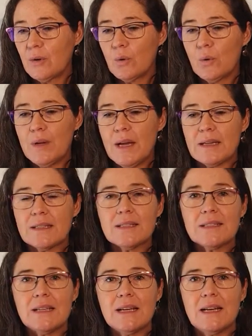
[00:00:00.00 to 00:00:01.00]

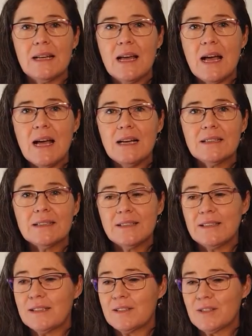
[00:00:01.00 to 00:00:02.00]
Uyasela.
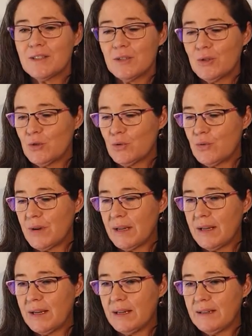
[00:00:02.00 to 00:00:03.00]
He is
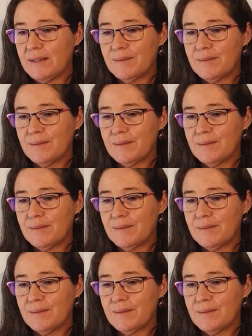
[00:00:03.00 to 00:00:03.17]
drinking.